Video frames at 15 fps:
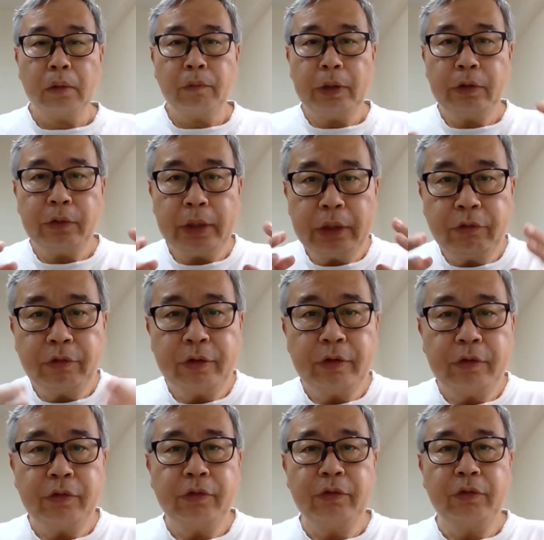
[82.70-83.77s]
When you
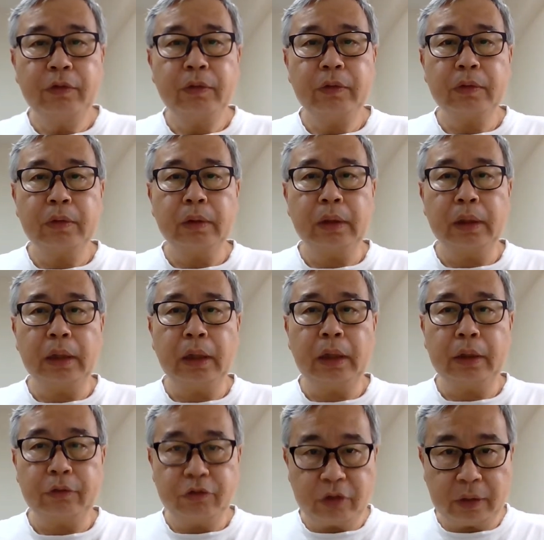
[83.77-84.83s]
introduce
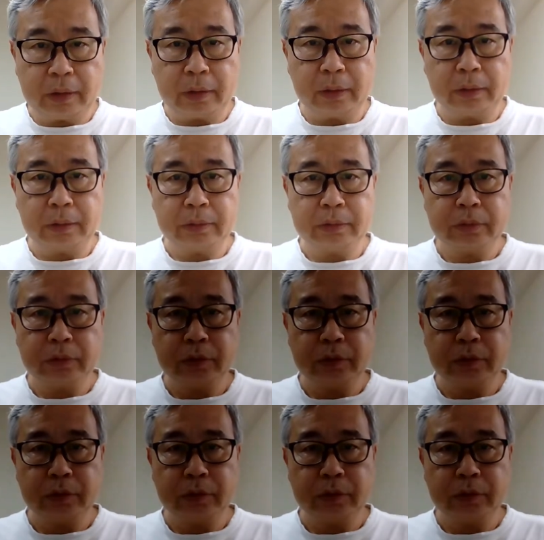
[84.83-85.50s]
a child